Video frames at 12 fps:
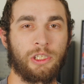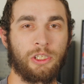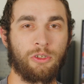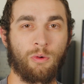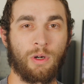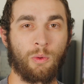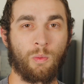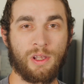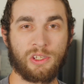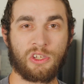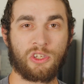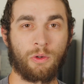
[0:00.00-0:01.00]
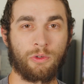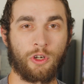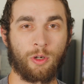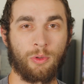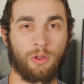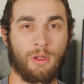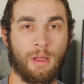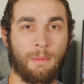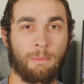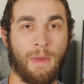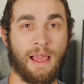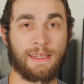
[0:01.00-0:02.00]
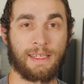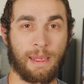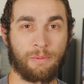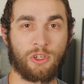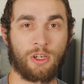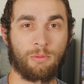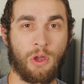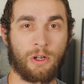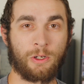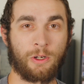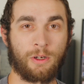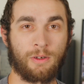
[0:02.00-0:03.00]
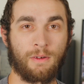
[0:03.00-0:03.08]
You know what wasn't so durable? My Samsung monitor.